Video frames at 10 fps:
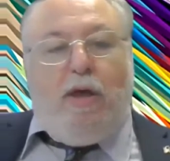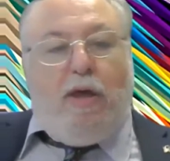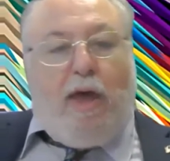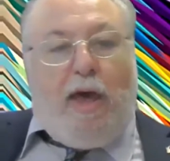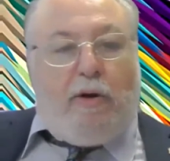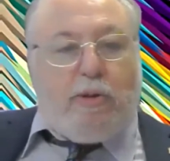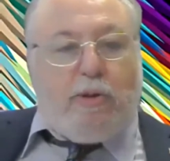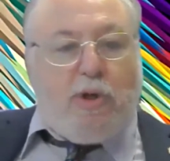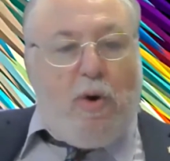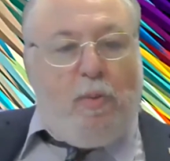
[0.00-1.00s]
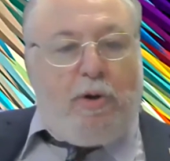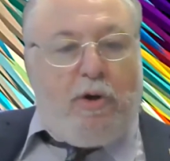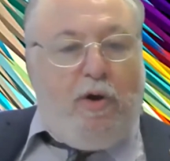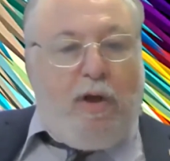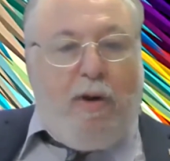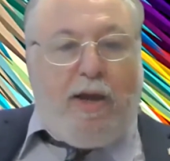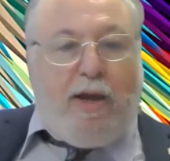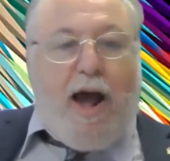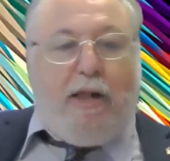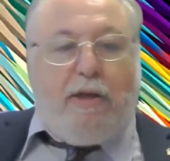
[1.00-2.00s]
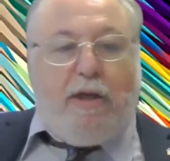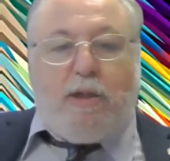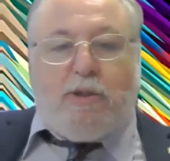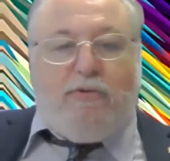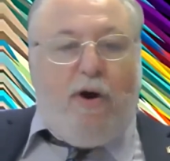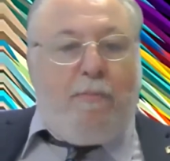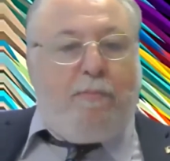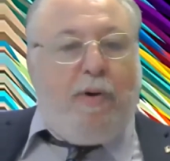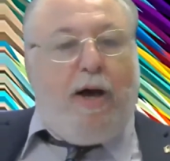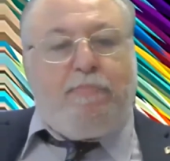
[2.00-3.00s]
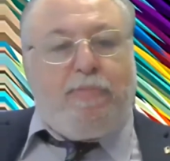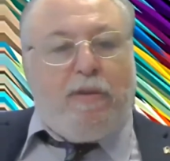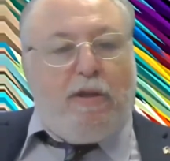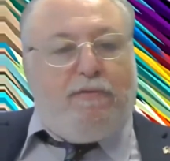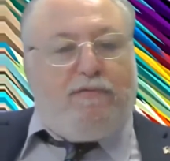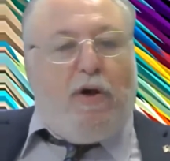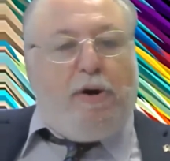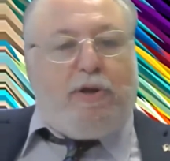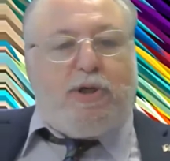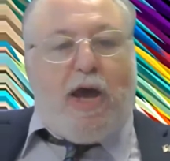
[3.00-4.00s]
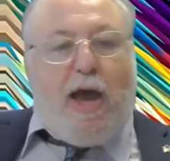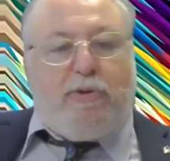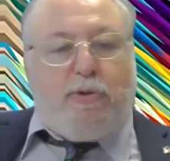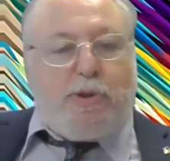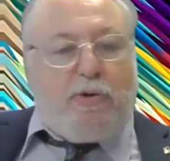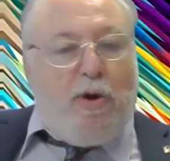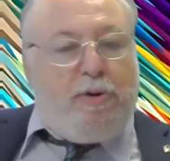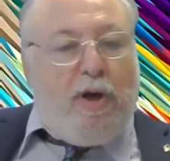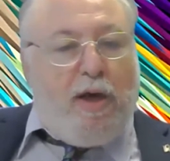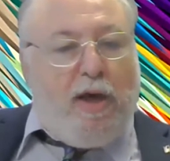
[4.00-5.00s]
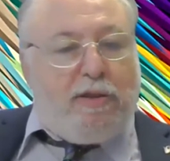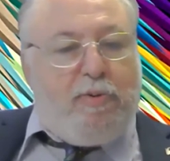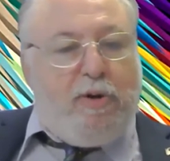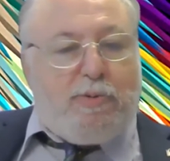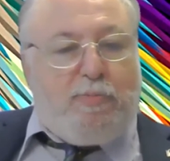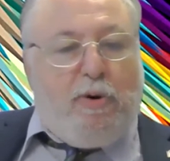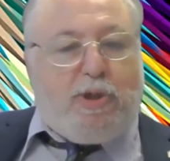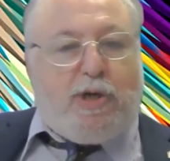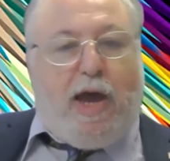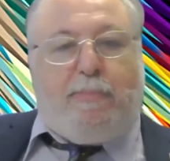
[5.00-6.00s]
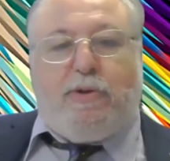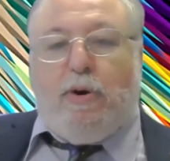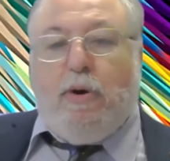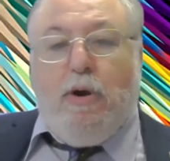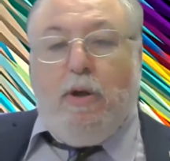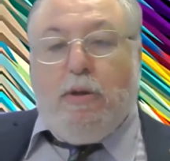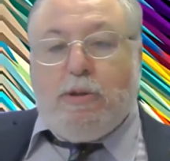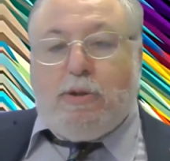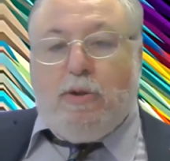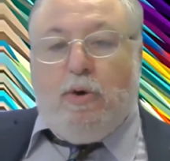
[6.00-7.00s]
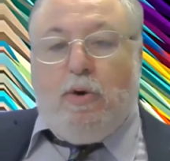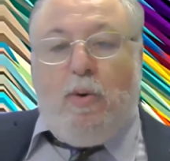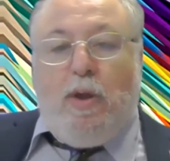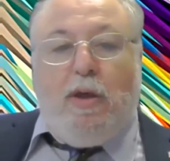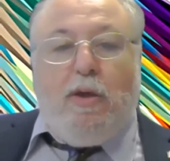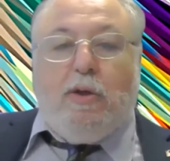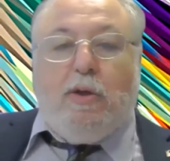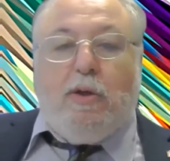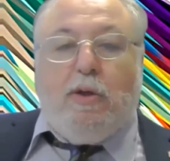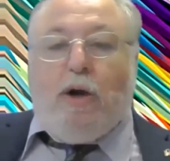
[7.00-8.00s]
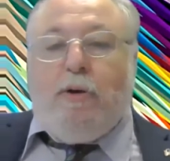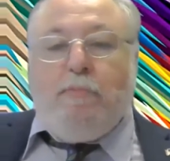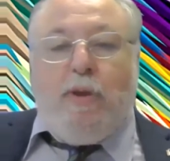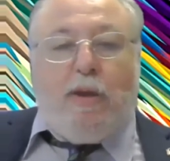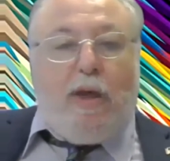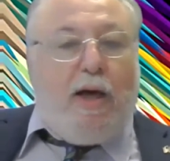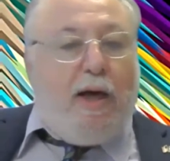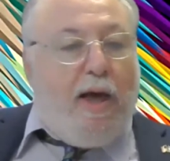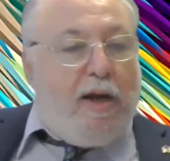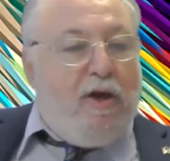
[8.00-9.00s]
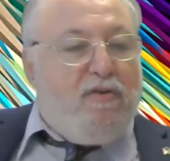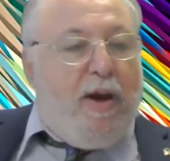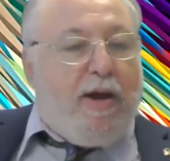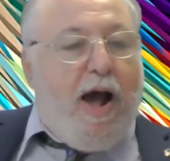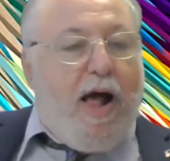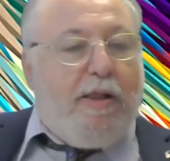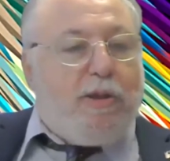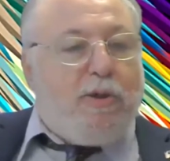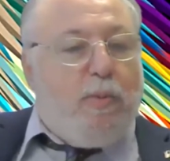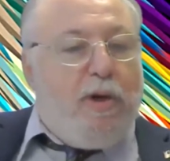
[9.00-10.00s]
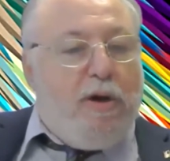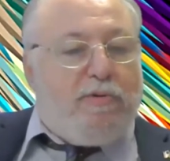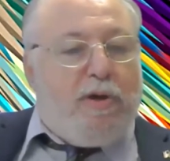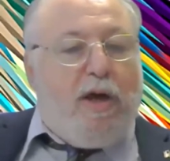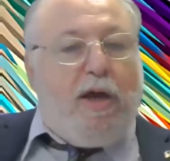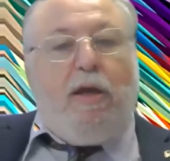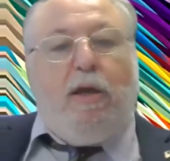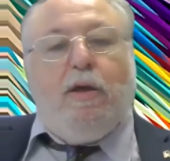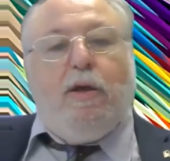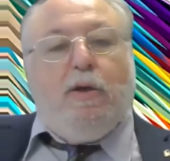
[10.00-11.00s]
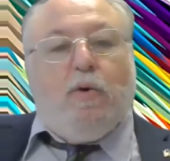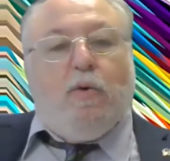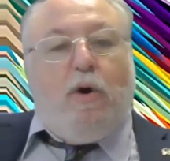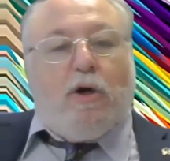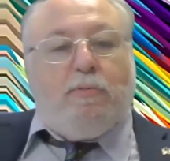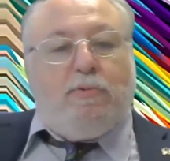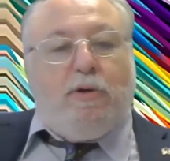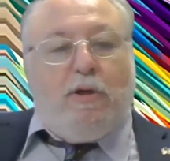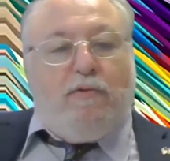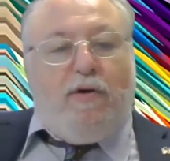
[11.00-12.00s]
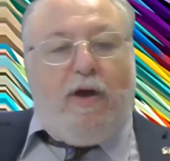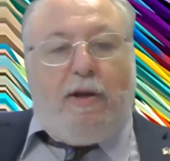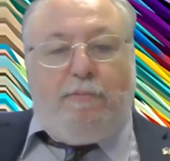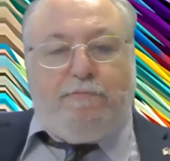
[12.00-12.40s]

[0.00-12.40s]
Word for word: And also I want to greet my colleagues from uh, the Florida chapter, Sharona, and the Pittsburgh chapter, Stu, welcome. Uh, and any of my colleagues who are here today, welcome to the event.